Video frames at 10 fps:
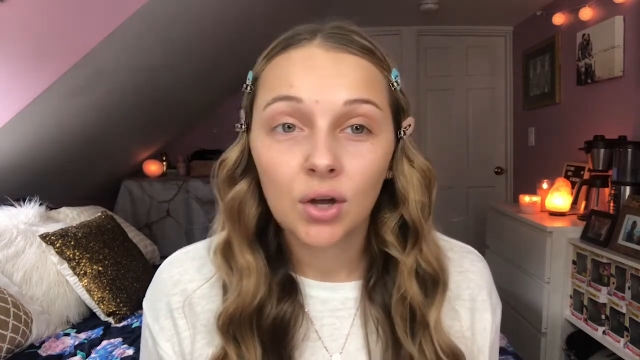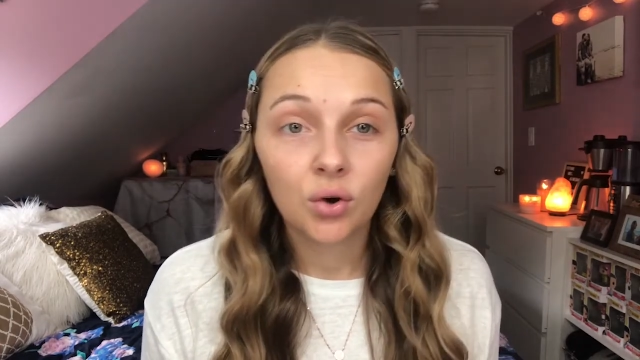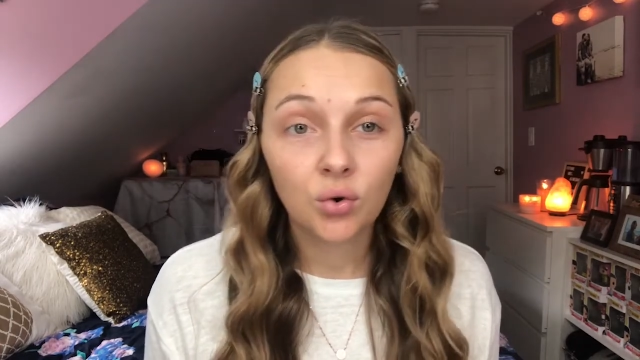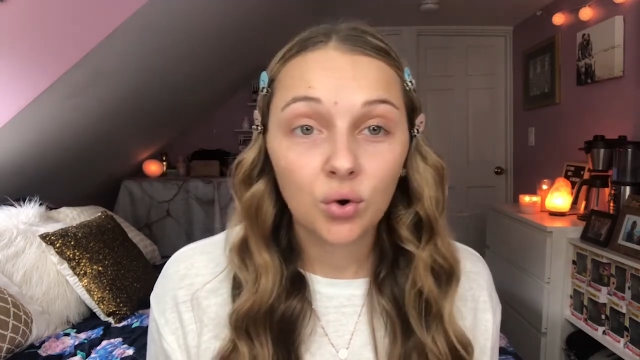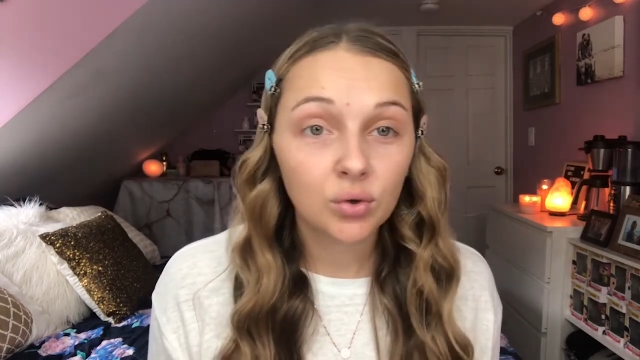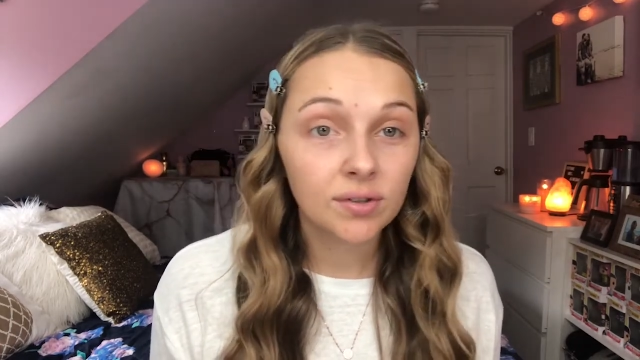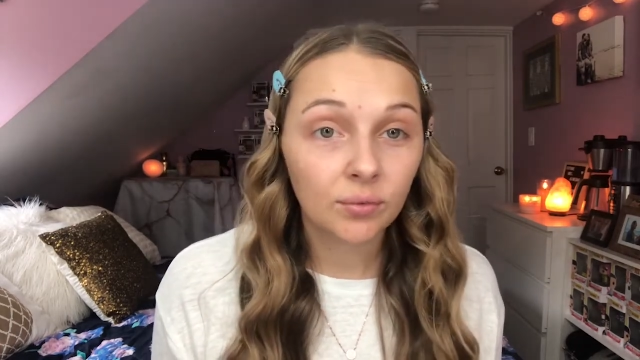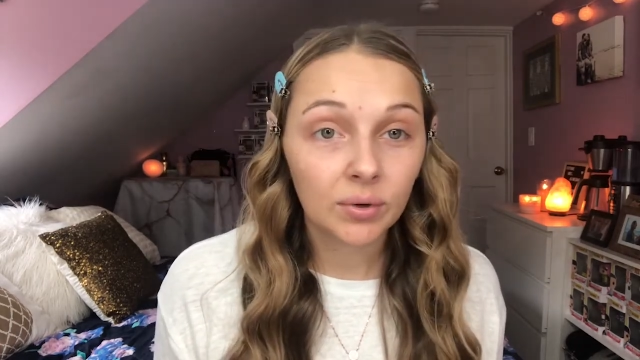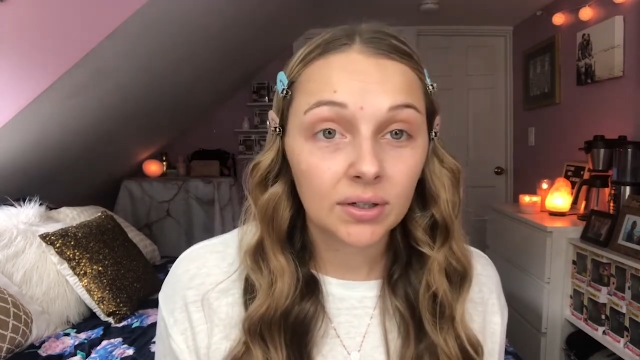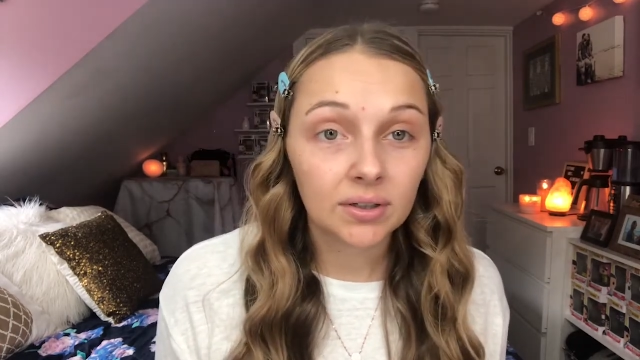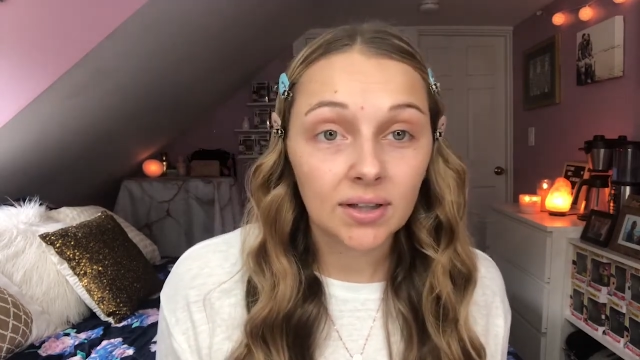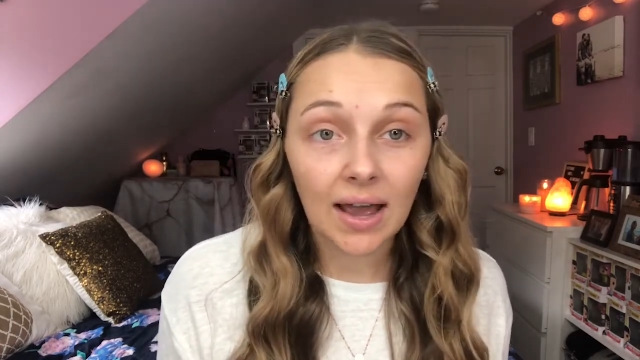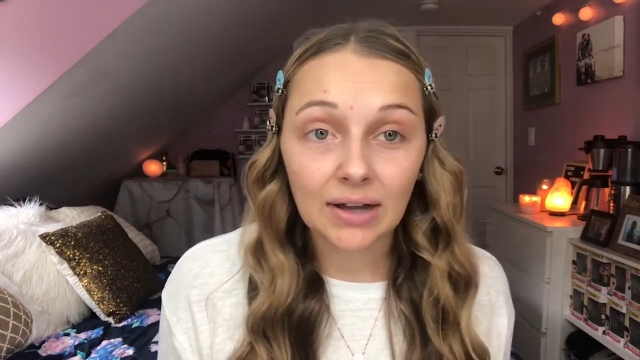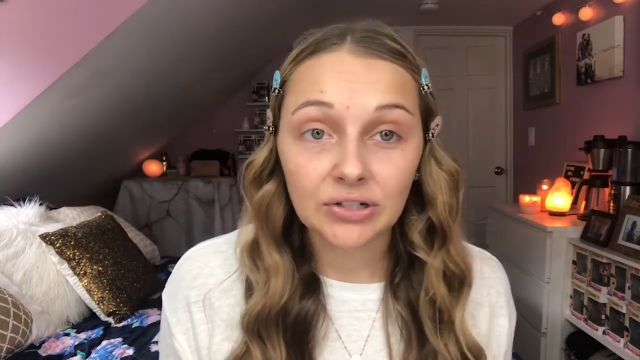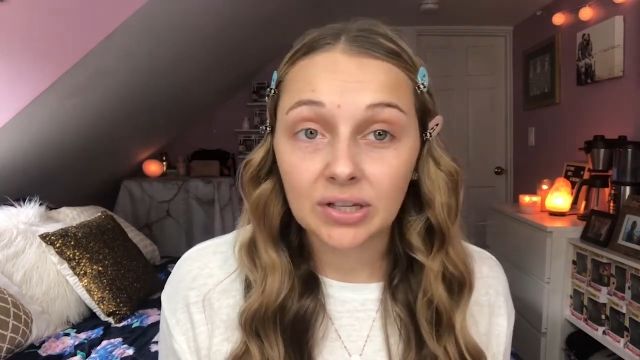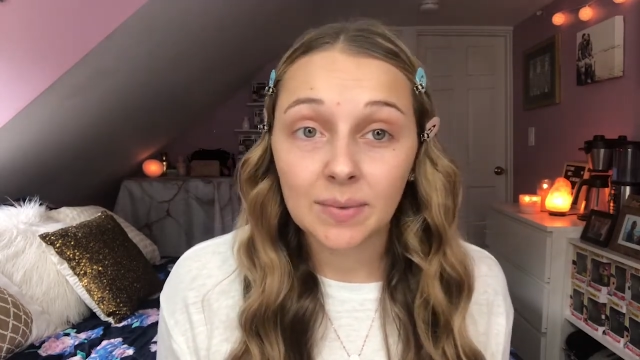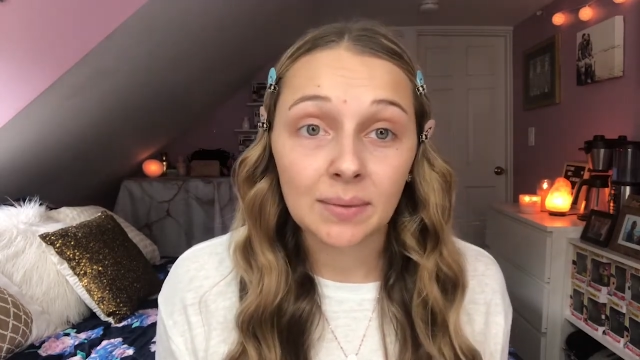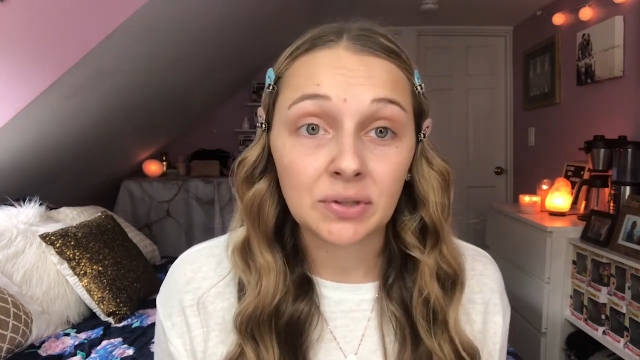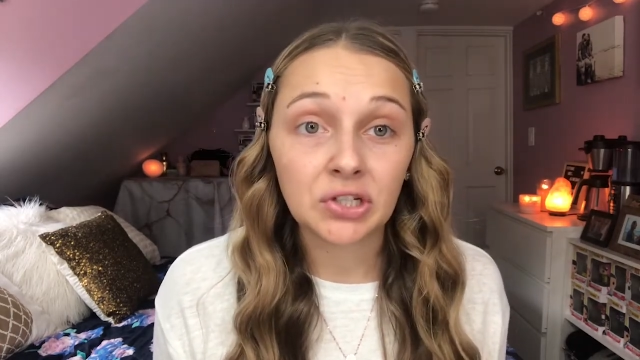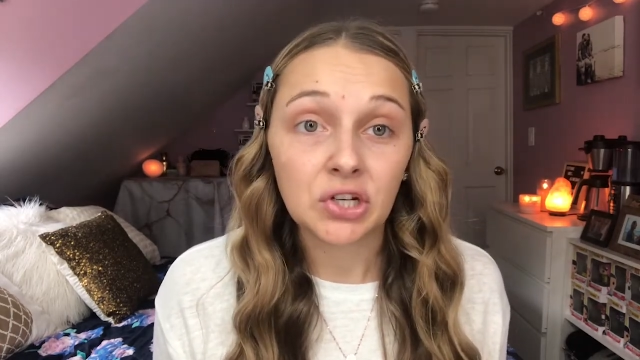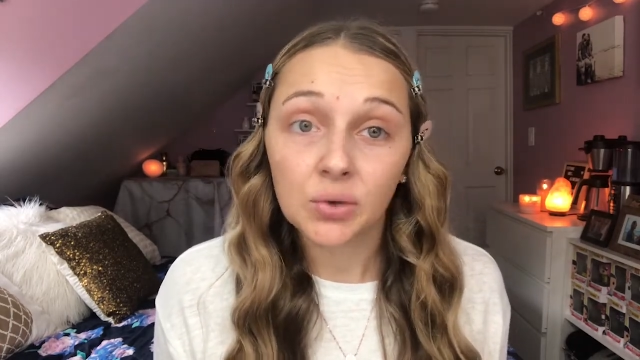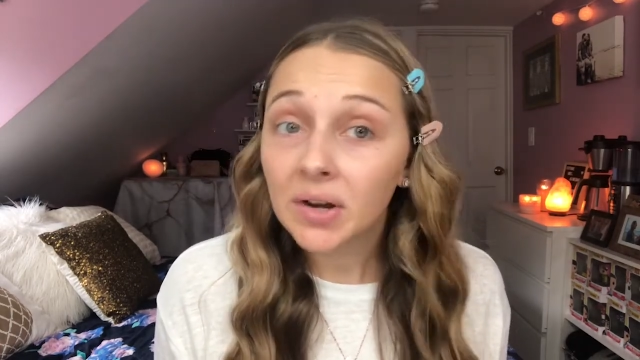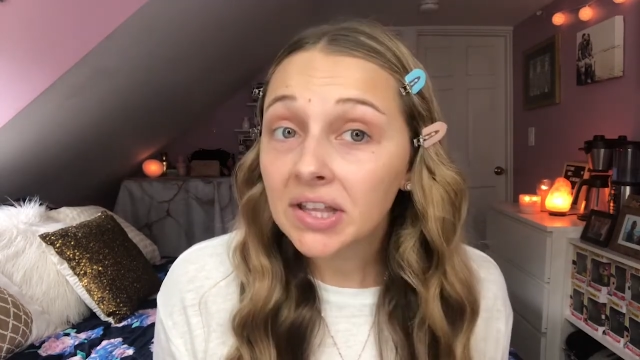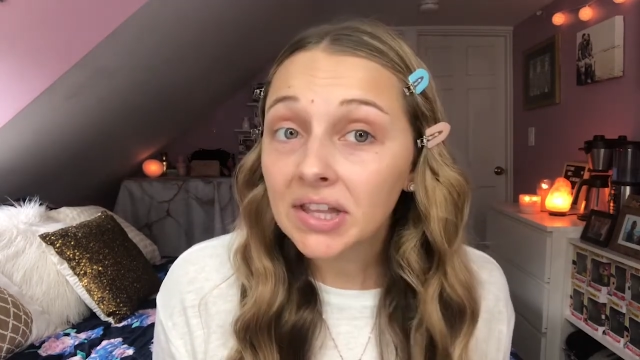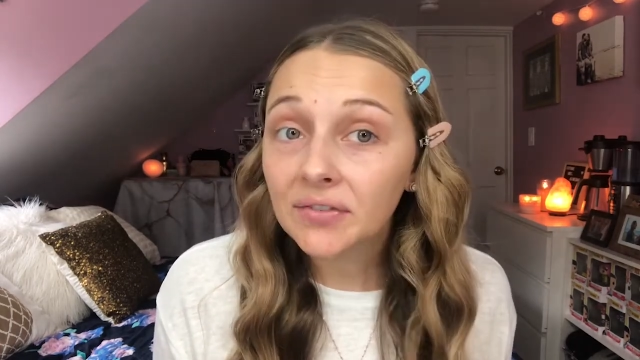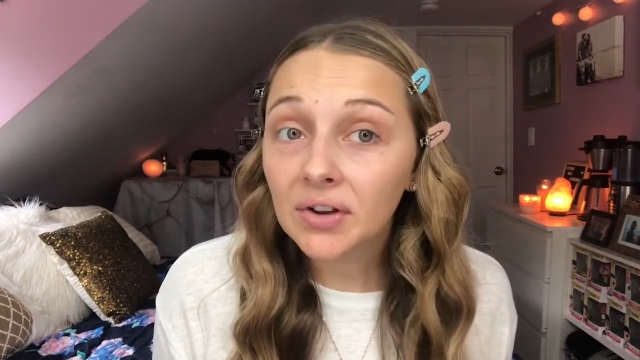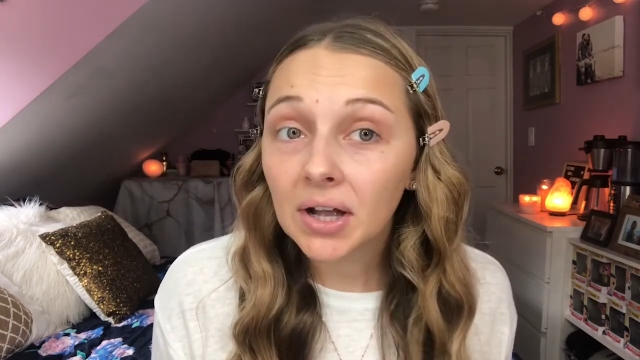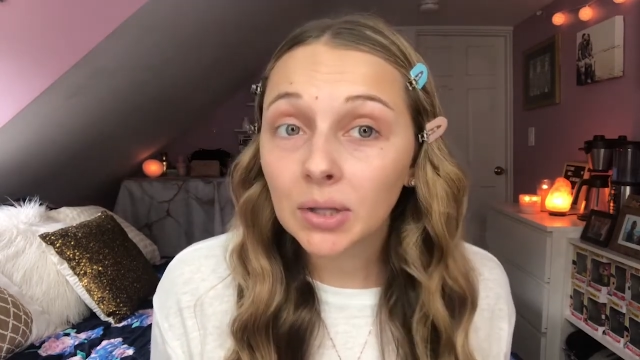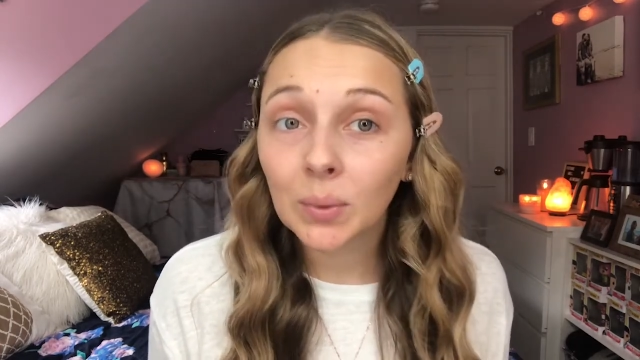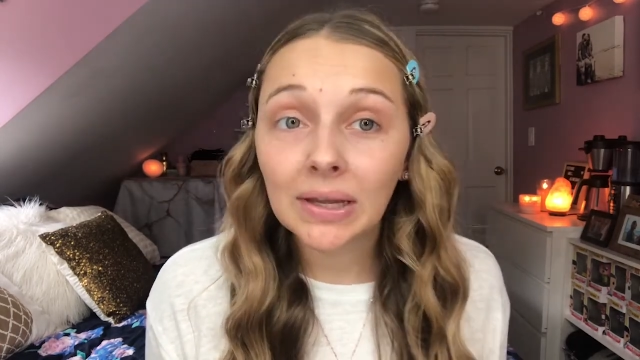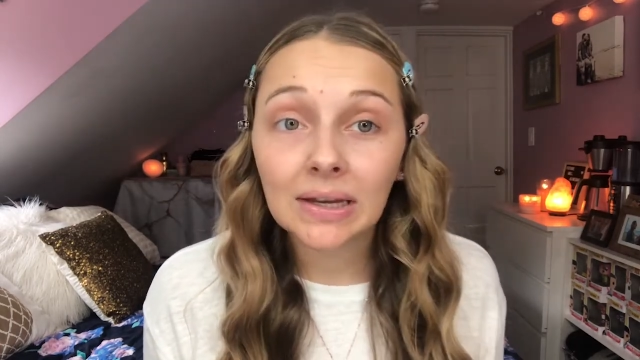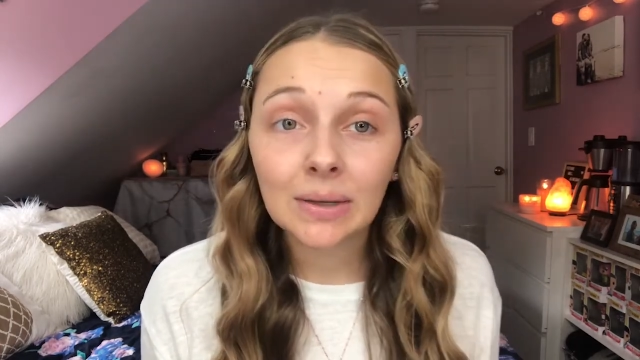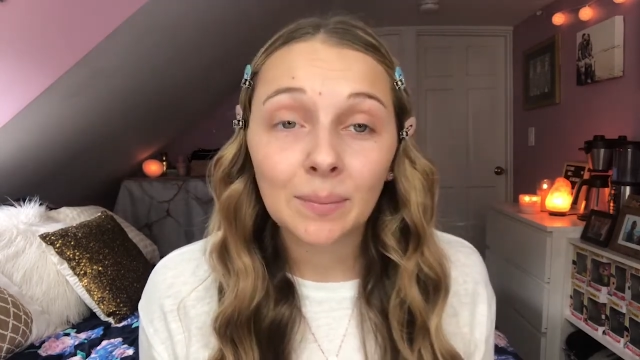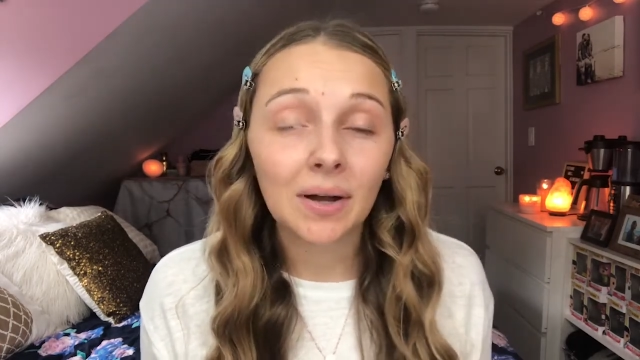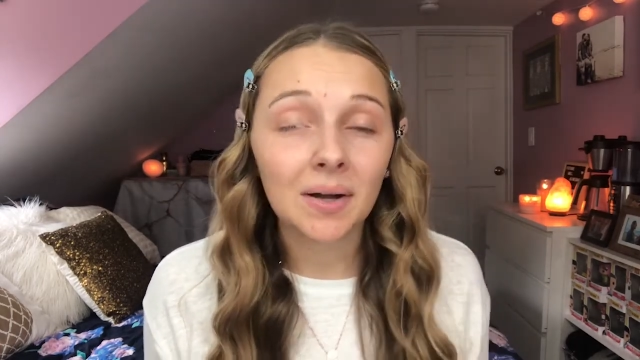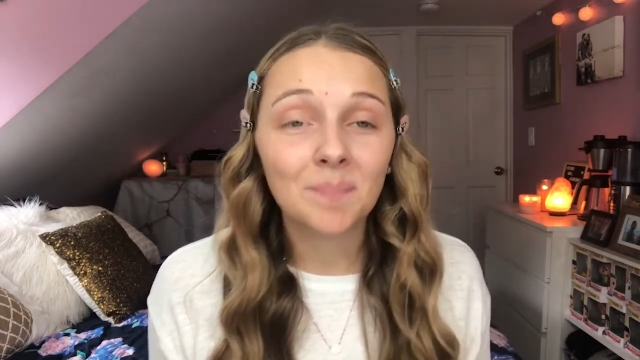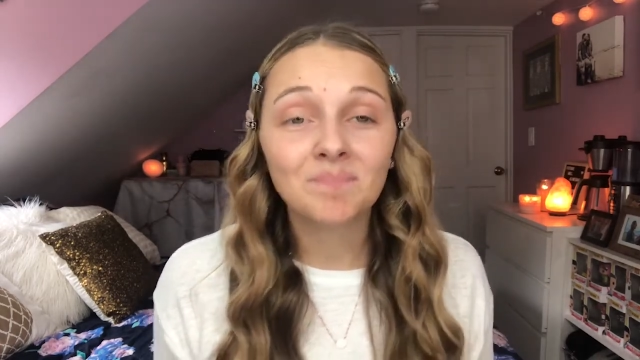who knows if we'll actually be able to do anything for Halloween, but